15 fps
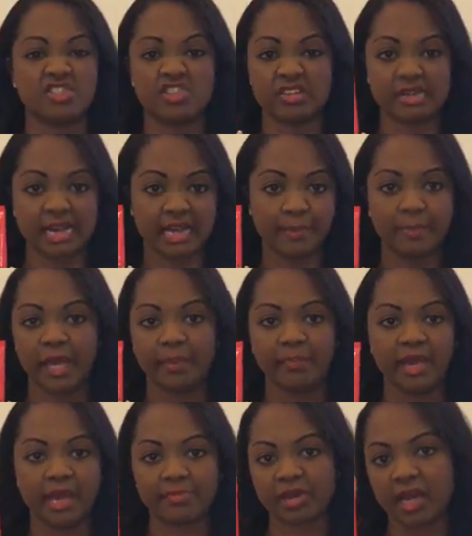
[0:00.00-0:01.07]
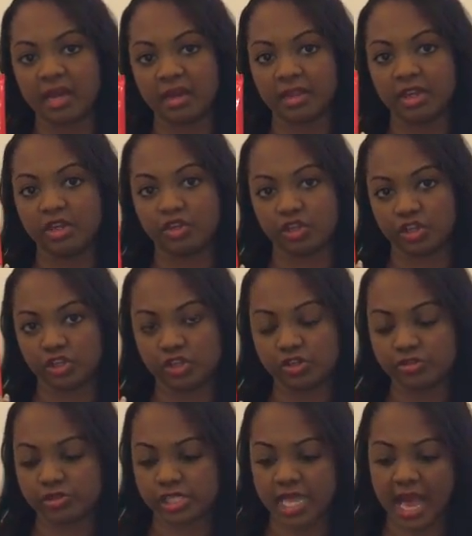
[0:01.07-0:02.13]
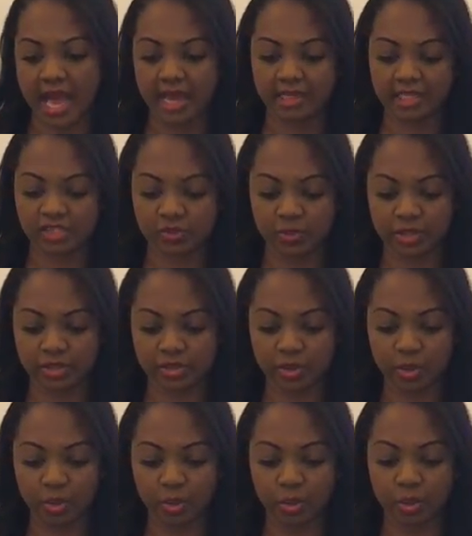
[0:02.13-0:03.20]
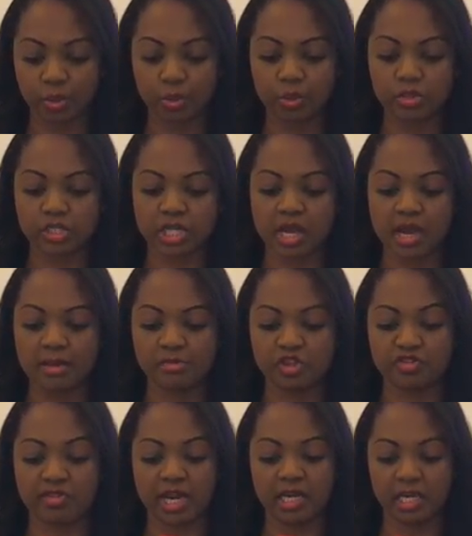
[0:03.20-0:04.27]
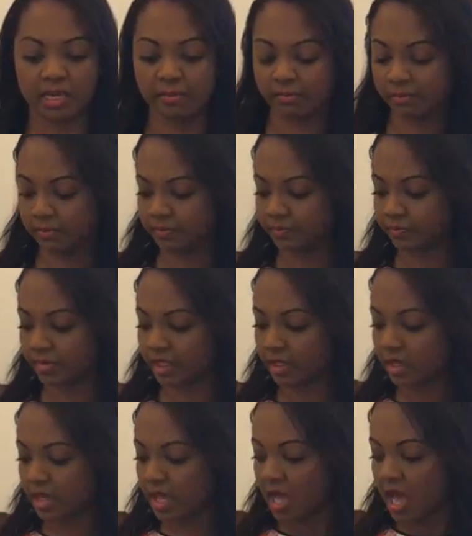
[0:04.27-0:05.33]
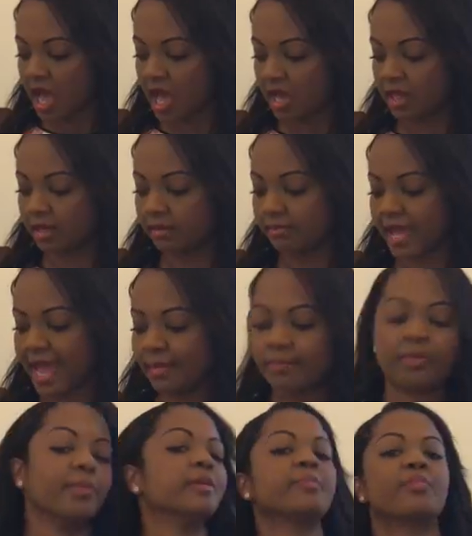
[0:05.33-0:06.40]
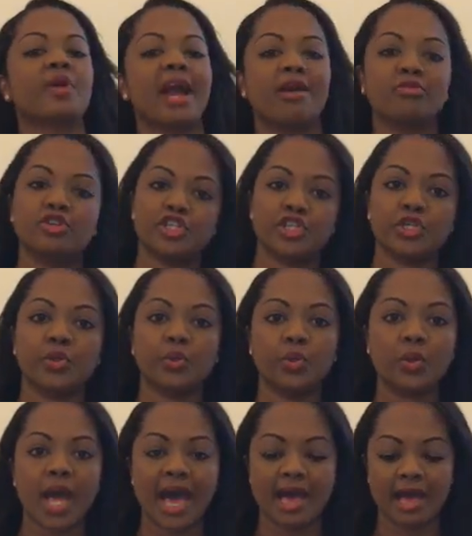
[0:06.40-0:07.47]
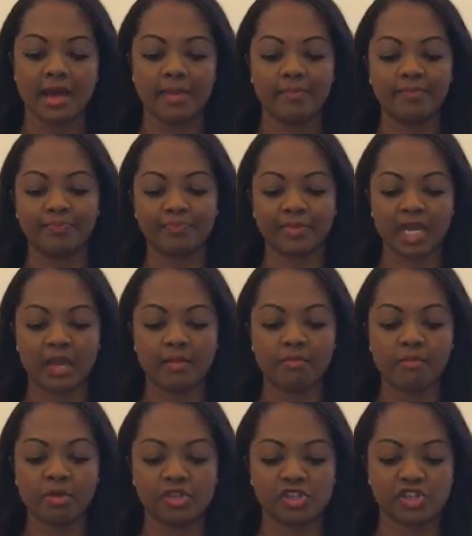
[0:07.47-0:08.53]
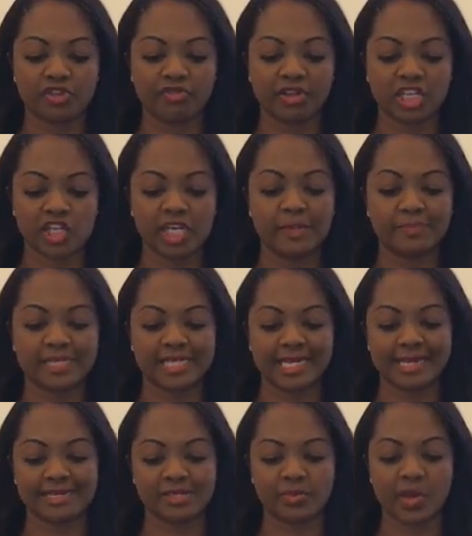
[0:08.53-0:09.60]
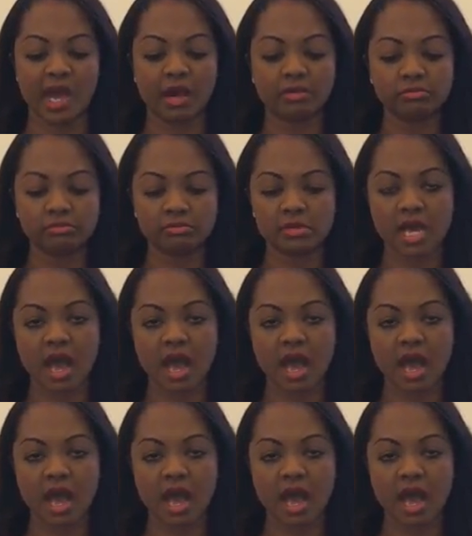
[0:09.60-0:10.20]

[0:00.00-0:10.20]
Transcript: is just like a pick-me-up colour that you could use. And this one's called Geranium. And Bobbi Brown do a moisture-rich lipstick as well.